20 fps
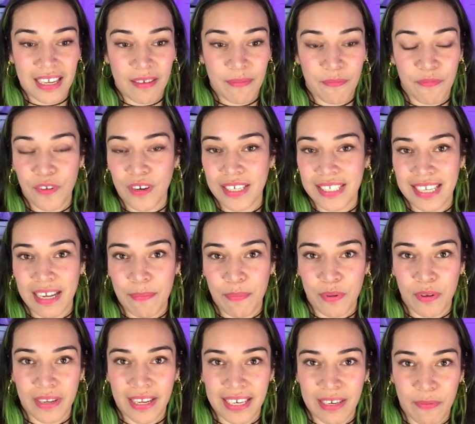For example,
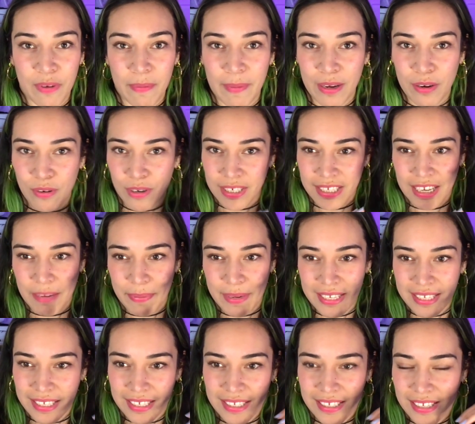like one of my corset
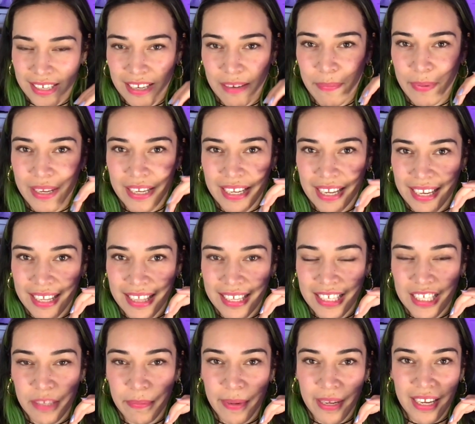pieces can be like
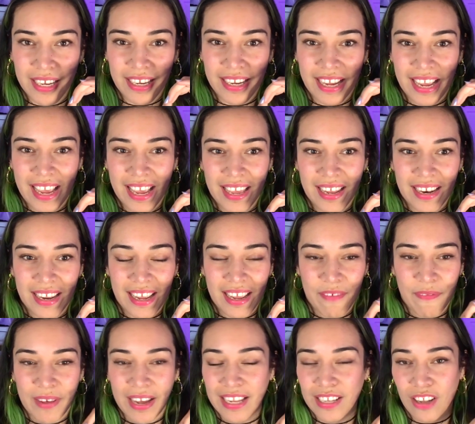this big, and
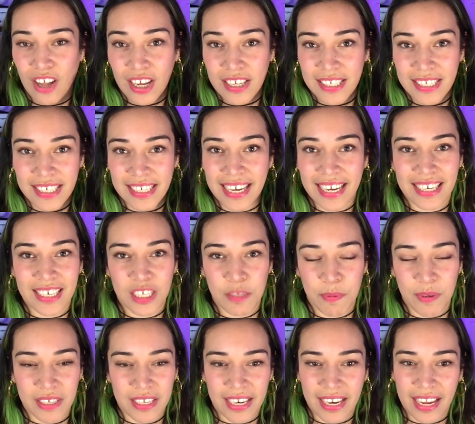if I lost it, I can just
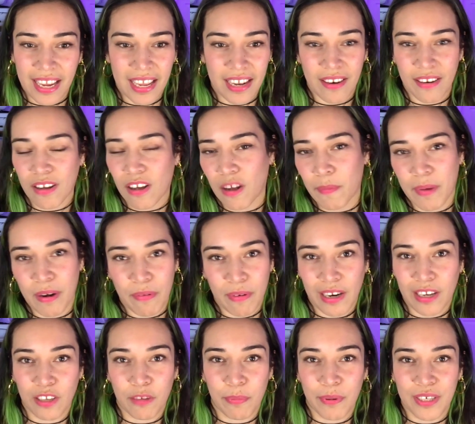print it again on my
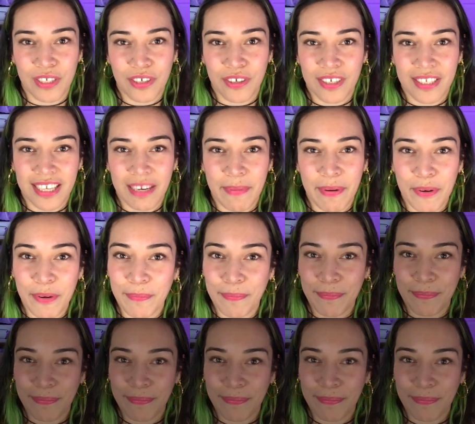regular printer inside my room.